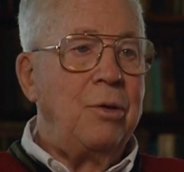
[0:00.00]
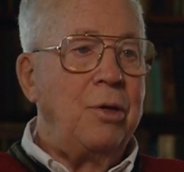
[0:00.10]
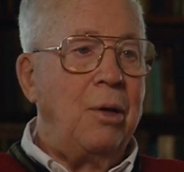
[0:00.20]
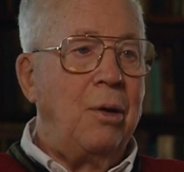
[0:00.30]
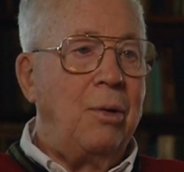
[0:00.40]

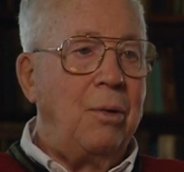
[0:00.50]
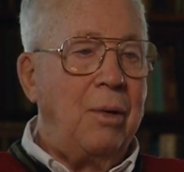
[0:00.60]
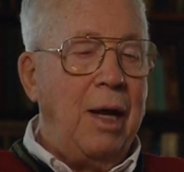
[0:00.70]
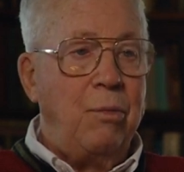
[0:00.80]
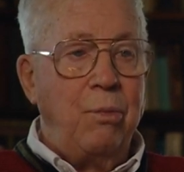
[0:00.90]

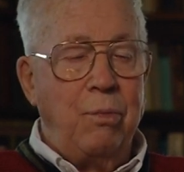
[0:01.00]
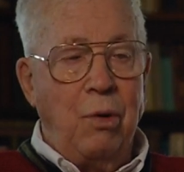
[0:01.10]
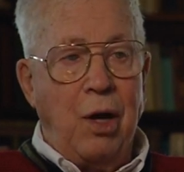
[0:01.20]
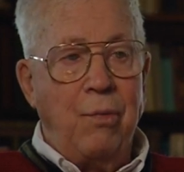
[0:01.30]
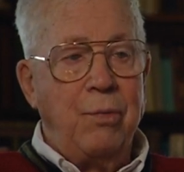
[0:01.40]
So, and a
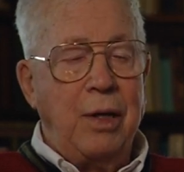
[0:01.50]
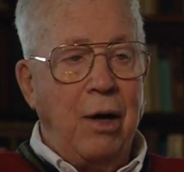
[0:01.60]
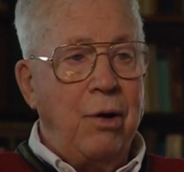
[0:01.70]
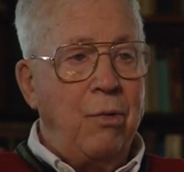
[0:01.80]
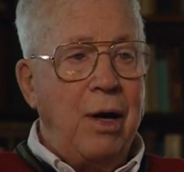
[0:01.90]
lot of them
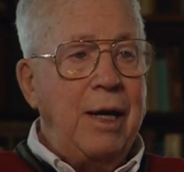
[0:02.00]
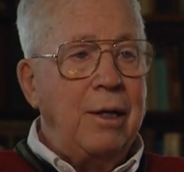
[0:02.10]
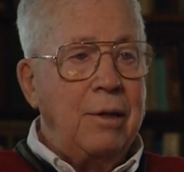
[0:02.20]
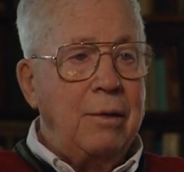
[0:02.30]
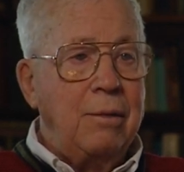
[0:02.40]
carried rank.
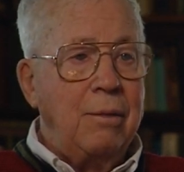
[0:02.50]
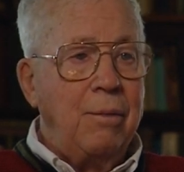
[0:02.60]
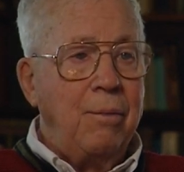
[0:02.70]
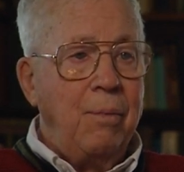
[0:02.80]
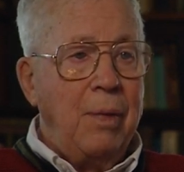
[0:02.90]

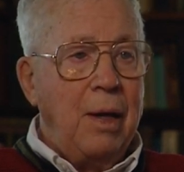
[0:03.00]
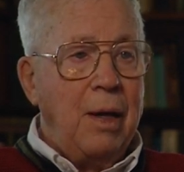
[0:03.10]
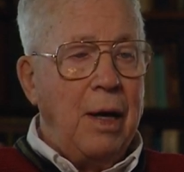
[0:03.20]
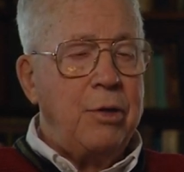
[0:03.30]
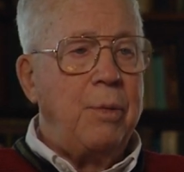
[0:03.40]

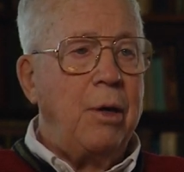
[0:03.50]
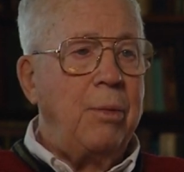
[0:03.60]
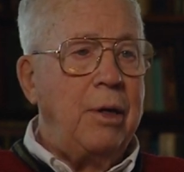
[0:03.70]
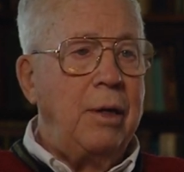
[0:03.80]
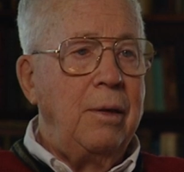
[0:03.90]
I was
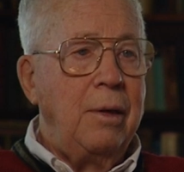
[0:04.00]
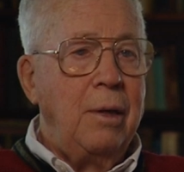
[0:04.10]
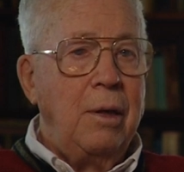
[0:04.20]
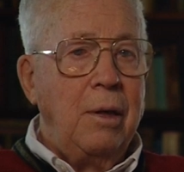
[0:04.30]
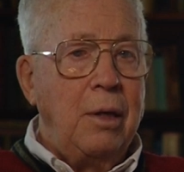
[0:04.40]
probably,
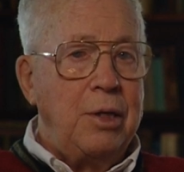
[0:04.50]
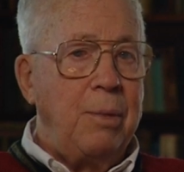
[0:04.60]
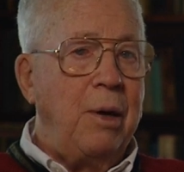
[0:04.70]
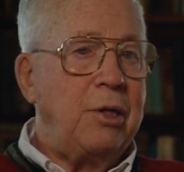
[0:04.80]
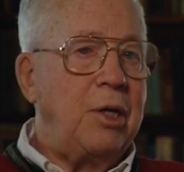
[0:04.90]
as a
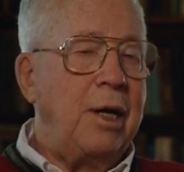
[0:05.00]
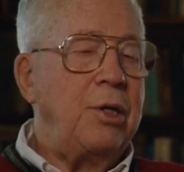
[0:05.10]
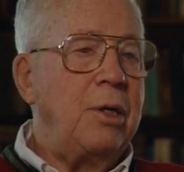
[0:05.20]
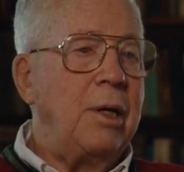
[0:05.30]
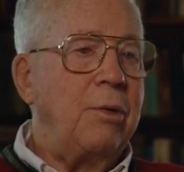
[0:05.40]
buck
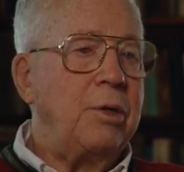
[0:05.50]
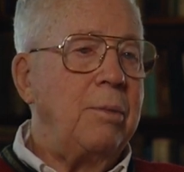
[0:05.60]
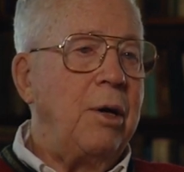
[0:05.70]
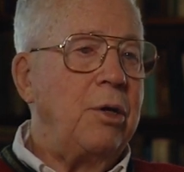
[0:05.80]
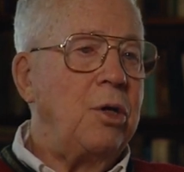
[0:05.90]
sergeant, I was
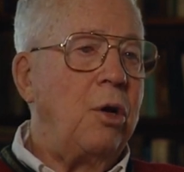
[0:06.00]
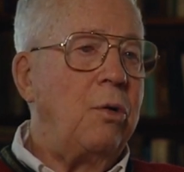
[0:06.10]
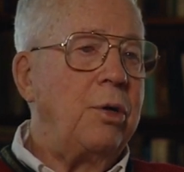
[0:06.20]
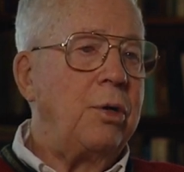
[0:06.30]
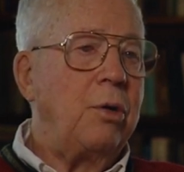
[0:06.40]
about as
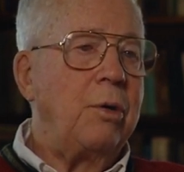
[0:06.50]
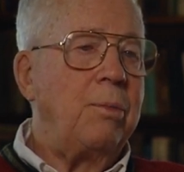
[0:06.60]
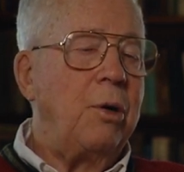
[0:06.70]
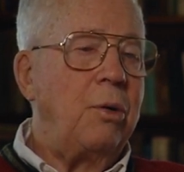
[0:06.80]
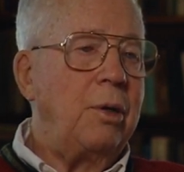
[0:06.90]
low on the totem
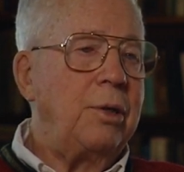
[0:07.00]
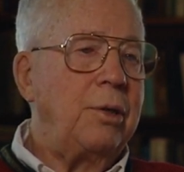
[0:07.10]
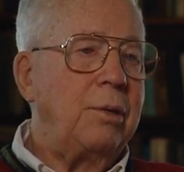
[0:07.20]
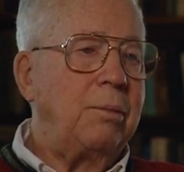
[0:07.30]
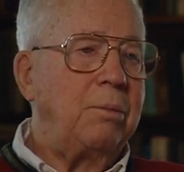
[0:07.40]
pole
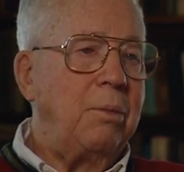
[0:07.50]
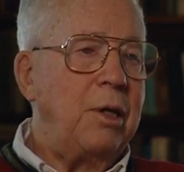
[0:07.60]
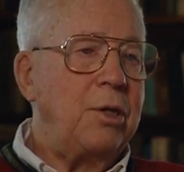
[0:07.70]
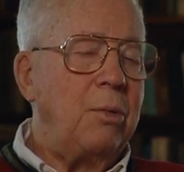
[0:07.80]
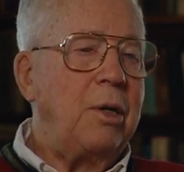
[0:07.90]
as
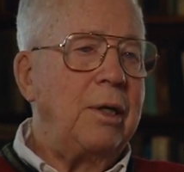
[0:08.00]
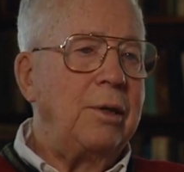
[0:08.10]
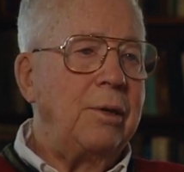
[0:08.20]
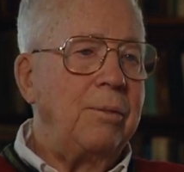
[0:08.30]
there was.